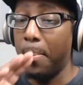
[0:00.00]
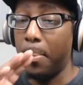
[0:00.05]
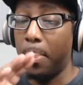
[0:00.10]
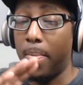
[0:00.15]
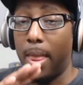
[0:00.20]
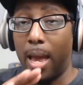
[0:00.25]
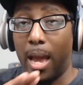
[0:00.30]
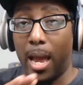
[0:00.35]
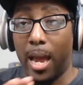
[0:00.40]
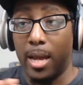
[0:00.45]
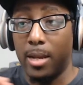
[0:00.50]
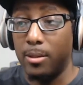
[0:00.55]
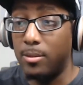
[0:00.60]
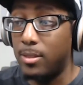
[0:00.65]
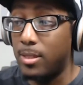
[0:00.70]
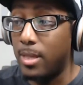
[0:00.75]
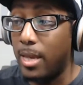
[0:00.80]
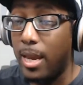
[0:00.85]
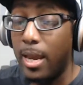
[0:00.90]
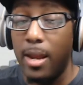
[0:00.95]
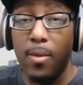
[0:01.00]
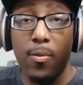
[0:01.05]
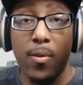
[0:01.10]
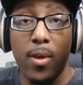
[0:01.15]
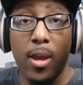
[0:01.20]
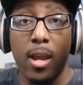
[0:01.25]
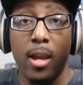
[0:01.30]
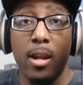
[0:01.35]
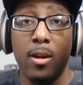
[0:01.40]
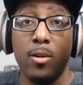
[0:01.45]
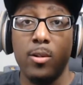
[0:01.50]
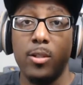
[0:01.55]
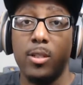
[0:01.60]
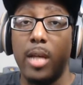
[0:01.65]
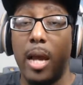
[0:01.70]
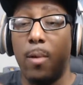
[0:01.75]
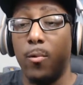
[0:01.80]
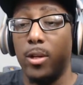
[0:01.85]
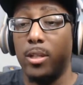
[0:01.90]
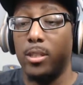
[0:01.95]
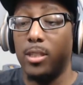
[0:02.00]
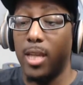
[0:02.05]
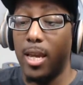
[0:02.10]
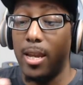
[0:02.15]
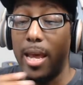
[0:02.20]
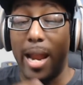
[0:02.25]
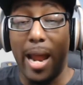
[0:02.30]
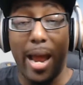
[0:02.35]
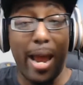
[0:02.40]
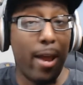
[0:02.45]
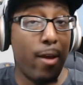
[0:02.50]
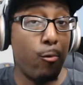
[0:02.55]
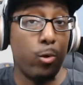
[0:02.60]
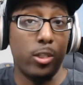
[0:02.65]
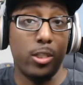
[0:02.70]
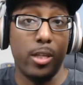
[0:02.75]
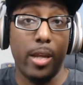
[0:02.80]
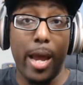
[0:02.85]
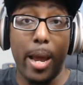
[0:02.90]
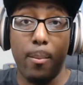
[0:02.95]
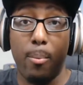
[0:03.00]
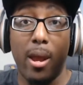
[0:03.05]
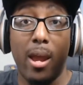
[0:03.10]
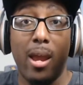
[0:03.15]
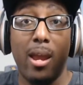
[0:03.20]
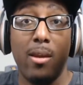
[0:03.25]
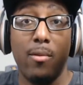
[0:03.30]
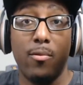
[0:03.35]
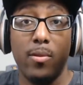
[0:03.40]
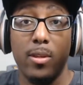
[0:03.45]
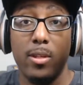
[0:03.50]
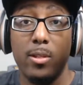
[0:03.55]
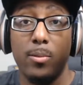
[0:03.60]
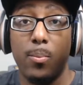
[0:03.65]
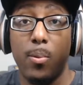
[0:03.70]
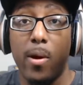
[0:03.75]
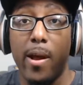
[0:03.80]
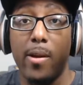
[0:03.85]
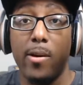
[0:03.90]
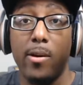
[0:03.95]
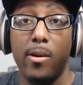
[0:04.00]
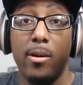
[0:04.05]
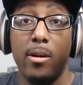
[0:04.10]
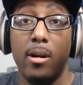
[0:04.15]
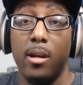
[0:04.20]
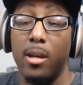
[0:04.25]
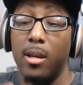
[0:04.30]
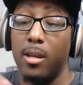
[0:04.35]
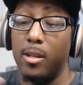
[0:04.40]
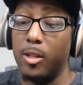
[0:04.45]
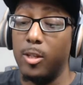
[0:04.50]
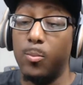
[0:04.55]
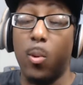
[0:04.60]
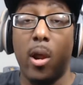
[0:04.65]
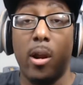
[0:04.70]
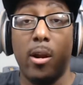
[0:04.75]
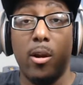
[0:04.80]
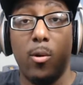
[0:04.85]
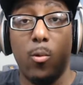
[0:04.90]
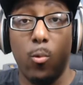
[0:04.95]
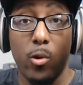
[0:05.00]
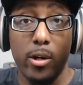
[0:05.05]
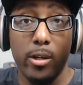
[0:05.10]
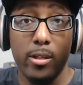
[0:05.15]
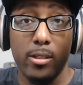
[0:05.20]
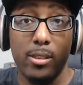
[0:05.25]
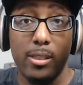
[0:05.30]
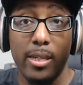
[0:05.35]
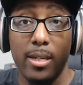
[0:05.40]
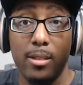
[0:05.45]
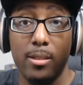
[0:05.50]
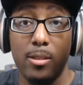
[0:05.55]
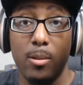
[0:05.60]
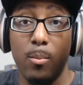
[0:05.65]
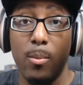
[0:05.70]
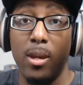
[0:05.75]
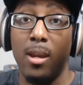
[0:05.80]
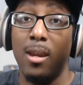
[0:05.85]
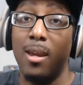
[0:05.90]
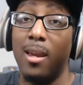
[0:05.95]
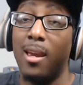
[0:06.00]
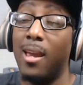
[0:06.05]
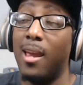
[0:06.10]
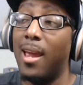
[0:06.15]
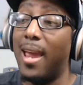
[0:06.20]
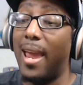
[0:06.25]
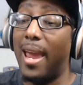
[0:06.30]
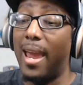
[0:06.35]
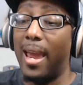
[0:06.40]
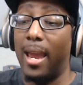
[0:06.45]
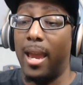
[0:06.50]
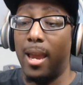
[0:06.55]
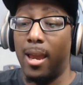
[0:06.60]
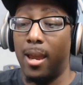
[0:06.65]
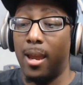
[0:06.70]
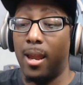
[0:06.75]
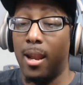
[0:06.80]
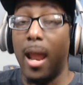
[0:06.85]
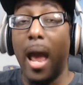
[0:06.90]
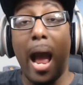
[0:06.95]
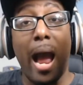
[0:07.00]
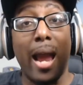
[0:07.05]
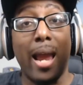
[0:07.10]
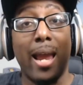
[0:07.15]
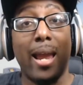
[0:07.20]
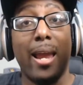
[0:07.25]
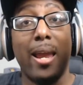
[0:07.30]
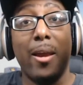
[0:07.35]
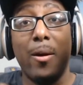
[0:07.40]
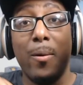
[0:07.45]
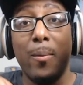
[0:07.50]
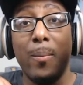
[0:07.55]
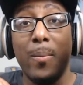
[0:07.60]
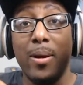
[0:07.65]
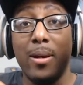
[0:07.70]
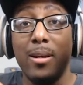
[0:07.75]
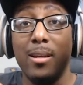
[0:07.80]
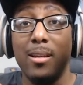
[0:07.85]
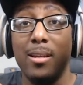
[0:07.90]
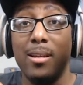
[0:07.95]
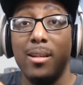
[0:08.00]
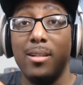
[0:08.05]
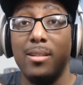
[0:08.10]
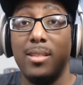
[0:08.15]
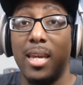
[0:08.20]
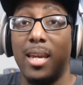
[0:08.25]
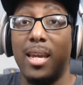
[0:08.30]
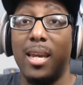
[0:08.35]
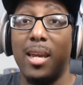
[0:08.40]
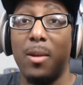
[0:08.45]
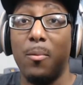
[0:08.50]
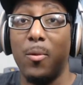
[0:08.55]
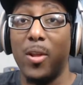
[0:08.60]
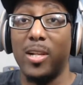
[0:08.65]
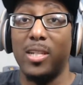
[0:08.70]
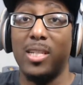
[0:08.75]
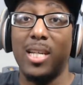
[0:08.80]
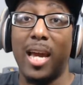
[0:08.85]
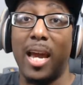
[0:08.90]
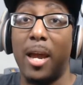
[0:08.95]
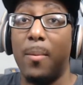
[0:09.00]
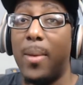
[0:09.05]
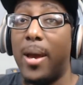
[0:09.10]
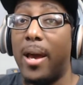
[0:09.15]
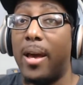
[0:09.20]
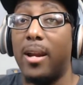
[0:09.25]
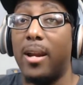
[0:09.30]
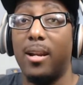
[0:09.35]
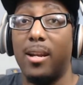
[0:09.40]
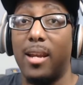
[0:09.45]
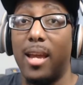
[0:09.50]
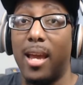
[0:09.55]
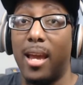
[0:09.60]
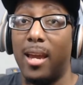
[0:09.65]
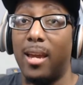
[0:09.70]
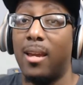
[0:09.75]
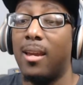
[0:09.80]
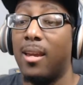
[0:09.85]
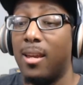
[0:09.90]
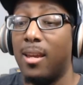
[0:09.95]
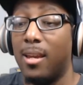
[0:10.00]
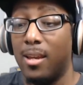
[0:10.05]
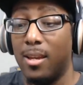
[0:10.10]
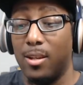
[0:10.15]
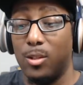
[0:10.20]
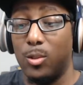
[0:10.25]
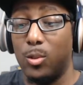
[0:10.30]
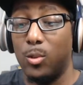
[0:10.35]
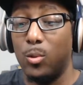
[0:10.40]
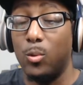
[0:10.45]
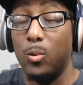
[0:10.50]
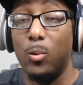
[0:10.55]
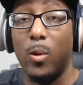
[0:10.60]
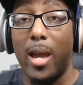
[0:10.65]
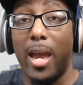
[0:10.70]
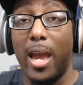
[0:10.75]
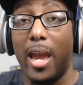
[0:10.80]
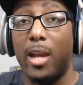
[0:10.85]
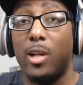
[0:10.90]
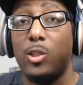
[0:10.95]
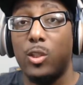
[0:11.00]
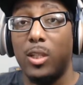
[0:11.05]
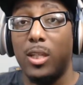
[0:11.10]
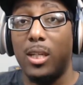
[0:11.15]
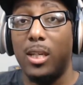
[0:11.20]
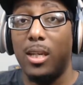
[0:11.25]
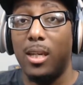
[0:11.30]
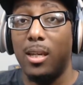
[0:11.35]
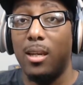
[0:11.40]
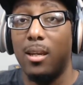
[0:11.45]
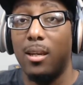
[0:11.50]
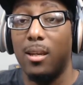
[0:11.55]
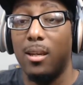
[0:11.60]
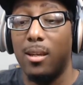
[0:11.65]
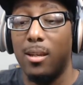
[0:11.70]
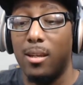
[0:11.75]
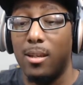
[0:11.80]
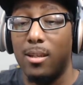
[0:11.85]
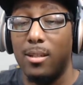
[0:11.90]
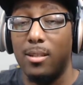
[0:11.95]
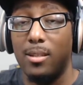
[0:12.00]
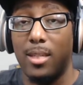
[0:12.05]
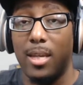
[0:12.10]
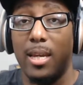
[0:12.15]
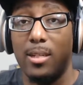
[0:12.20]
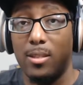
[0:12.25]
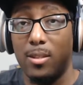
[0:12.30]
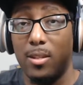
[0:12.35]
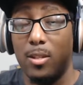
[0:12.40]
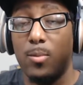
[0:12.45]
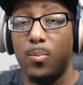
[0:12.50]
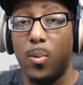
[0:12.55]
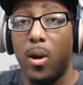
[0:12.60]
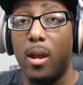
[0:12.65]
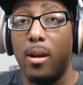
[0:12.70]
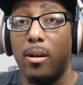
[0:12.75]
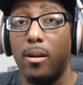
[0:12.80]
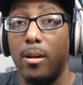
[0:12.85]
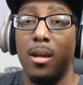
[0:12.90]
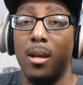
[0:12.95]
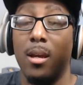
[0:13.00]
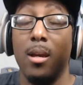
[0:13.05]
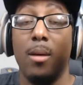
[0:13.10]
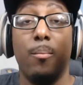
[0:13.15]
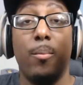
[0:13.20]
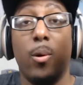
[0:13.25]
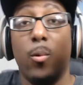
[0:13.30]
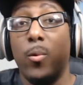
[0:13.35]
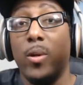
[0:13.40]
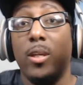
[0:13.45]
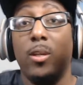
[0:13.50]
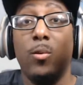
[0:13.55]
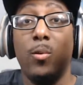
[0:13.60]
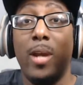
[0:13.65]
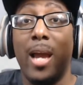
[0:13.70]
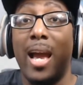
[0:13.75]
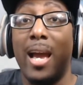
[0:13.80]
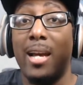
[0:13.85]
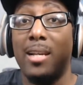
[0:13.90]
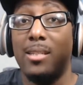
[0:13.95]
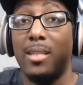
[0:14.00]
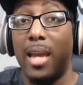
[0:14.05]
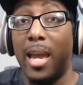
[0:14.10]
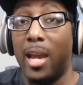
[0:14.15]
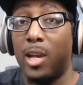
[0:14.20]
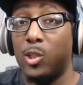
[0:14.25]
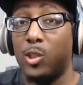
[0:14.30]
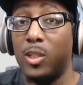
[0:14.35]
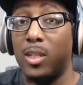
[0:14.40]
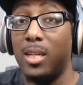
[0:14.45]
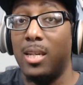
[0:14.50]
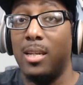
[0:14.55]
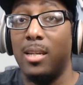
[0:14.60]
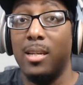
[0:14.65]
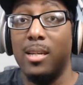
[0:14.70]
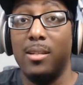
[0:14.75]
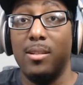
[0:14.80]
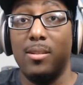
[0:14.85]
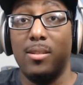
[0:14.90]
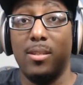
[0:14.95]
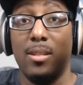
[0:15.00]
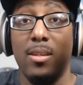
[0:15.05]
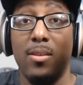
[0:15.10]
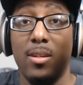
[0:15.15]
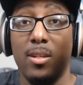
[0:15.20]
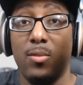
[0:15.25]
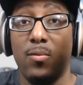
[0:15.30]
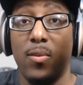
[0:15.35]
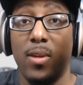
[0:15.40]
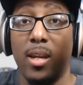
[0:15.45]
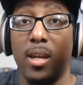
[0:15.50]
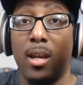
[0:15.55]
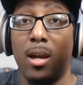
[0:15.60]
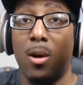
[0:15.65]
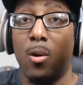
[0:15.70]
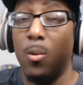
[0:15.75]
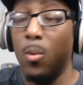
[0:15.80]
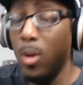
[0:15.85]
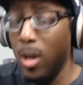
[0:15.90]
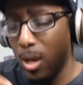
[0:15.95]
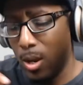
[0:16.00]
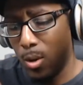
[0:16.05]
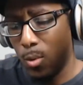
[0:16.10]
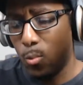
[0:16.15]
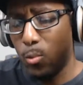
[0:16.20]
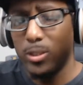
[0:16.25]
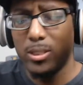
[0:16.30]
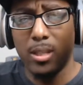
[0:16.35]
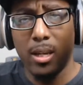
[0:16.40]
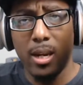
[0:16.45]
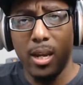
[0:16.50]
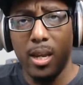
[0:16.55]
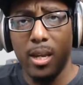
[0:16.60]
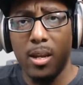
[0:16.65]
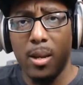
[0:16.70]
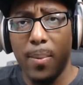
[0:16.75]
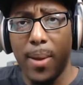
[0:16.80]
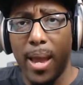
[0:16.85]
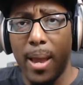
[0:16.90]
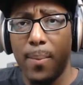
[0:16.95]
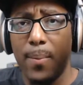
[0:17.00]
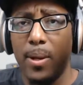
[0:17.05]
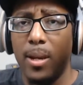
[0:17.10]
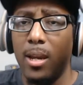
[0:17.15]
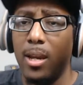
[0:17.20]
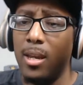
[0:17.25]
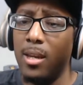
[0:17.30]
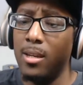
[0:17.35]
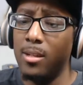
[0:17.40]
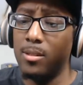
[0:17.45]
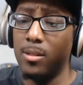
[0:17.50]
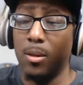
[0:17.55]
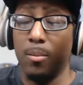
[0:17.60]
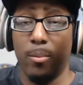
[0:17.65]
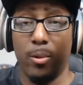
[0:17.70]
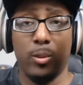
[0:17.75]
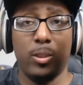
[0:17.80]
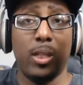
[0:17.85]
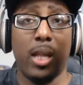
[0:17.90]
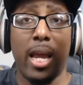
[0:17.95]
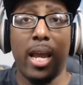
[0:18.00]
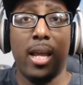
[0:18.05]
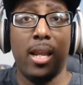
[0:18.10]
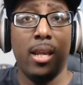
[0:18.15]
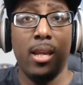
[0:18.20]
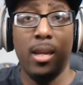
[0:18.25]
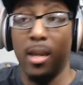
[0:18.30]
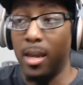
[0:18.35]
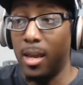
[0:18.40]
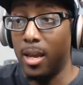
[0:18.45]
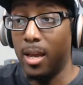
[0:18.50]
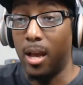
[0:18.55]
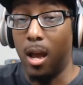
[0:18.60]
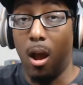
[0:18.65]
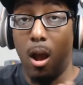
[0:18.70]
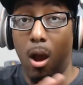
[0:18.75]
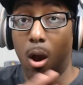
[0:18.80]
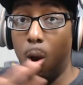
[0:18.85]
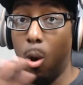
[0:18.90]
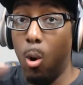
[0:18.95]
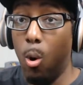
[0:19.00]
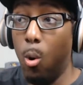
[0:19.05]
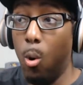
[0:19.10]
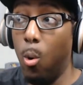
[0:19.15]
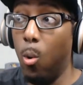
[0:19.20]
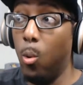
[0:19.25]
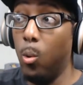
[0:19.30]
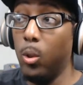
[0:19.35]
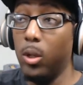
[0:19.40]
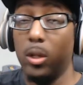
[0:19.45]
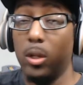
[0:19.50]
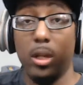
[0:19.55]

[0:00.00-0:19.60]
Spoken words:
I say anything else, I want to say that I was not paid for this product. This product was sent to me, and I am taking the time out of the day to actually test this product. But when you guys actually see this video, what's going to end up happening is most likely a whole